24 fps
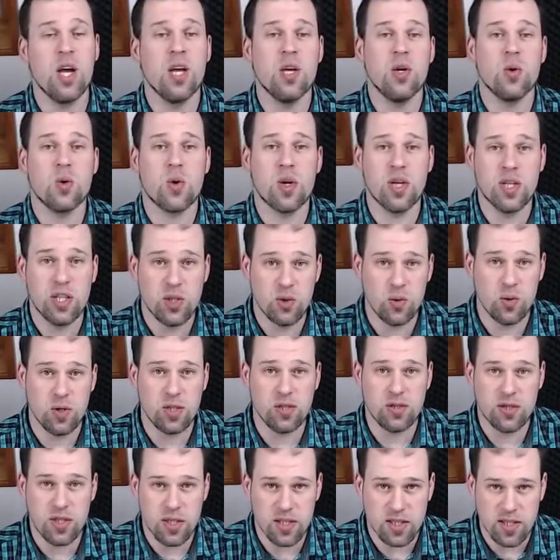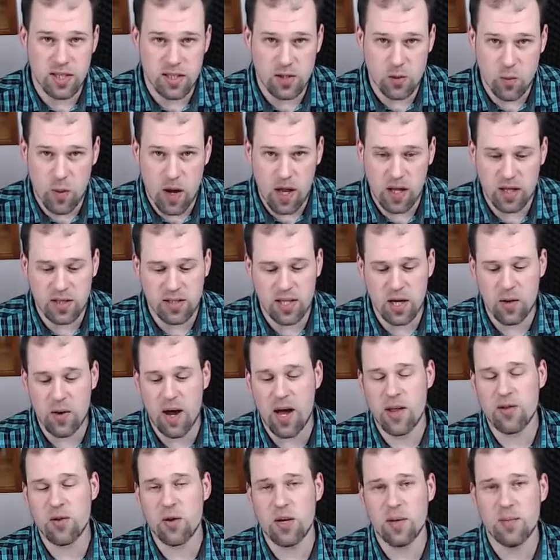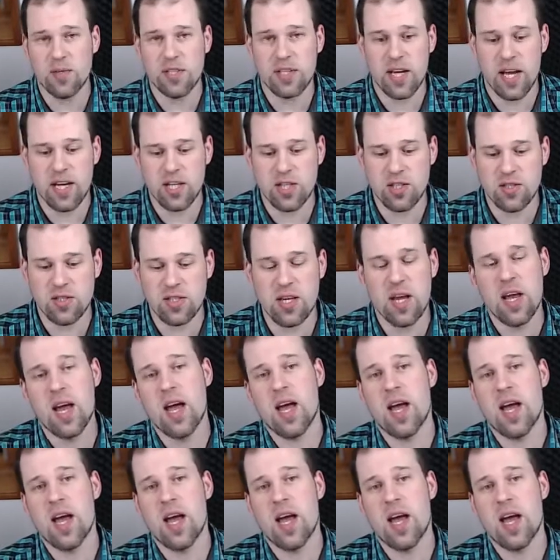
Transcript: you can do on this as well. There are no limitations.